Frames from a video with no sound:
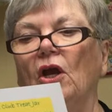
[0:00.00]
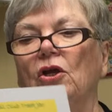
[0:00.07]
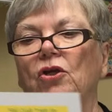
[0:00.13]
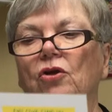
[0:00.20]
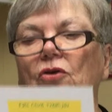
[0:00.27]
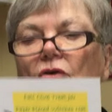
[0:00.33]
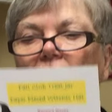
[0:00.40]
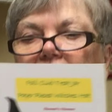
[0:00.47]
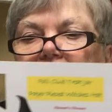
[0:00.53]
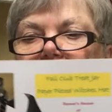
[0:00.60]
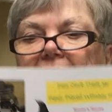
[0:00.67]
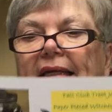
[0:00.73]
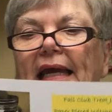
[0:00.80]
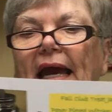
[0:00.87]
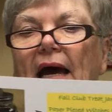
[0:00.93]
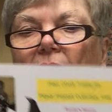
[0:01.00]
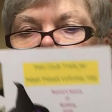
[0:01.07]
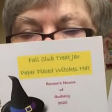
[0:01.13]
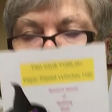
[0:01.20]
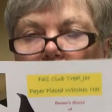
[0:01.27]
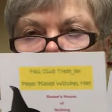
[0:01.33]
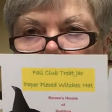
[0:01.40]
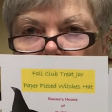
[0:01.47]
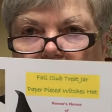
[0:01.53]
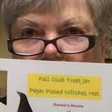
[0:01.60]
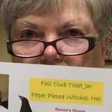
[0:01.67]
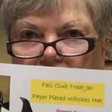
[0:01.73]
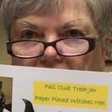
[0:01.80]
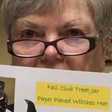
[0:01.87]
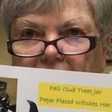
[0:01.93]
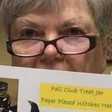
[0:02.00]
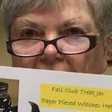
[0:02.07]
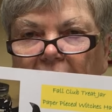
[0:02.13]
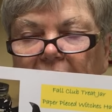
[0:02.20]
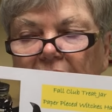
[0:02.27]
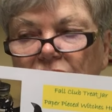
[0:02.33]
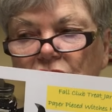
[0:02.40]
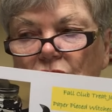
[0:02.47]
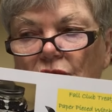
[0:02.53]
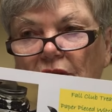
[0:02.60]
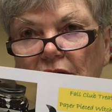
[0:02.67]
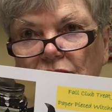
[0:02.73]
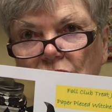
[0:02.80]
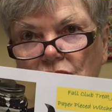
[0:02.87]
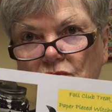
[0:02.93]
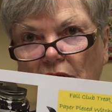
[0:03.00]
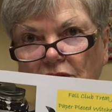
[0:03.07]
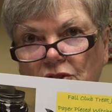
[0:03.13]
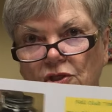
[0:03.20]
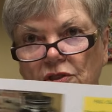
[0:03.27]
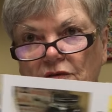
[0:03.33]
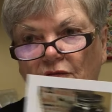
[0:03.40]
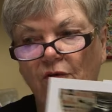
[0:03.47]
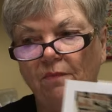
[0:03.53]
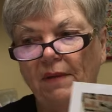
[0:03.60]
you're going to get one sheet that gives you the instructions for